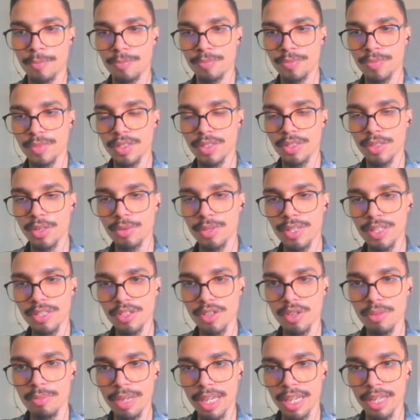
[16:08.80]
So this
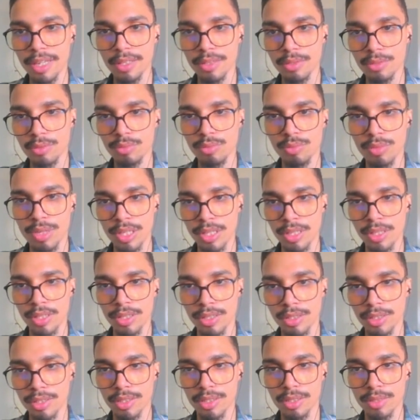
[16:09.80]
command
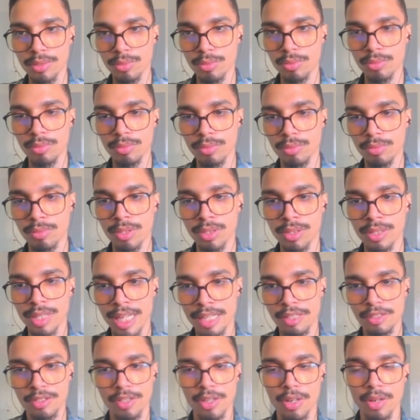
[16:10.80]
will
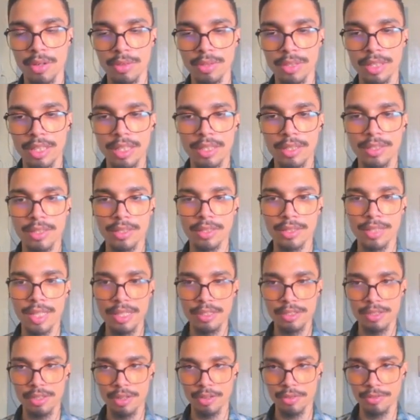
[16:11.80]
list only the
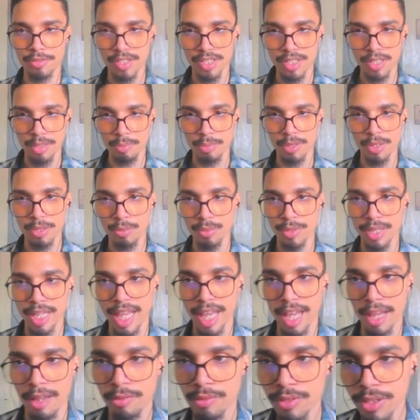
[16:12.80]
list of snippet we
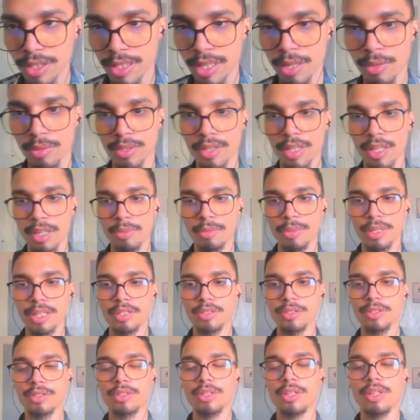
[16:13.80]
have in our
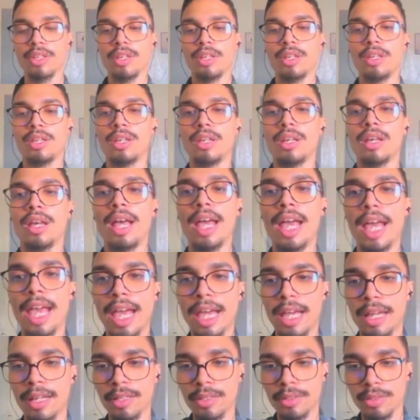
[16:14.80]
database.
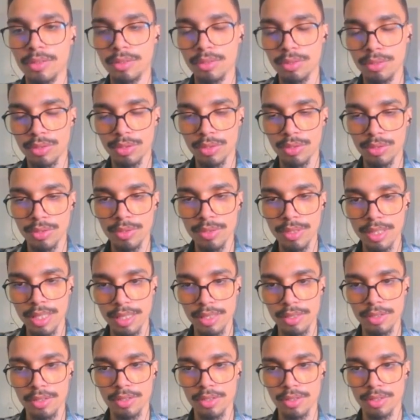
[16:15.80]
And to do
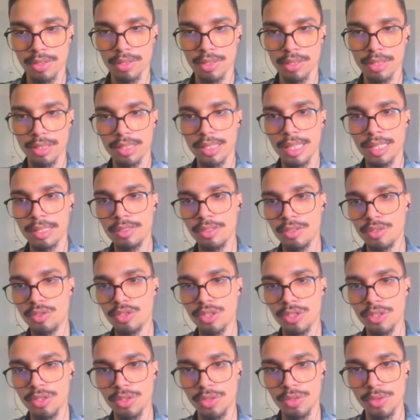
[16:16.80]
this, let's
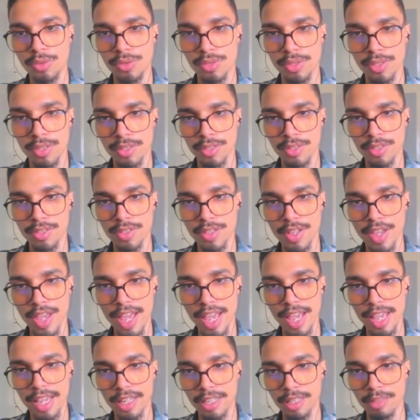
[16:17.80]
just use the
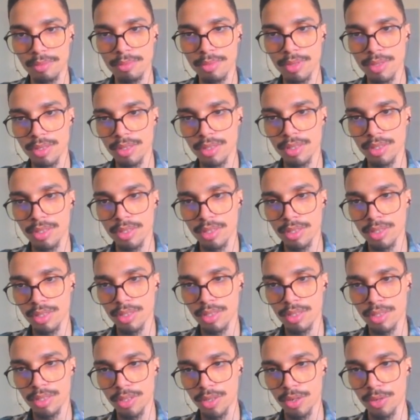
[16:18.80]
same
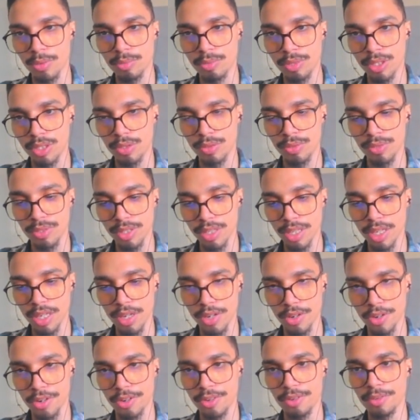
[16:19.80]
code we use
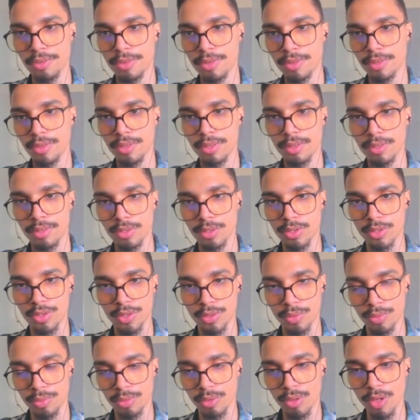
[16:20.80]
here
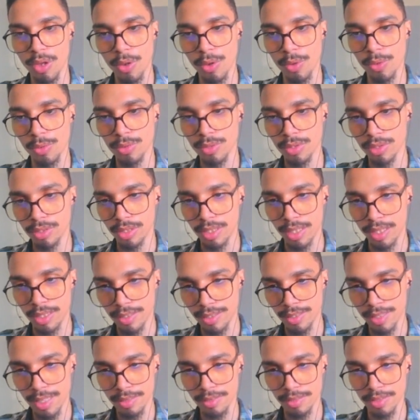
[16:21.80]
to load the
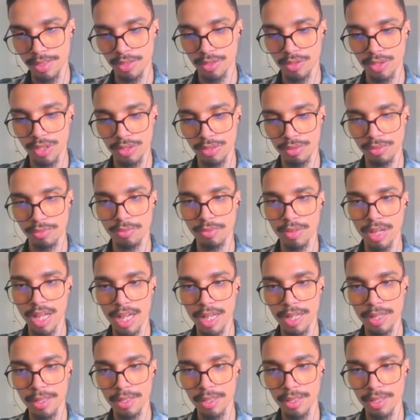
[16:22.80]
existing JSON
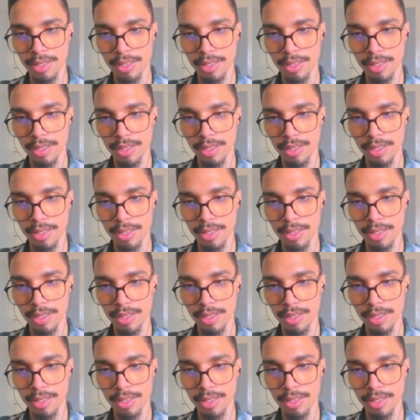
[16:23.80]
file.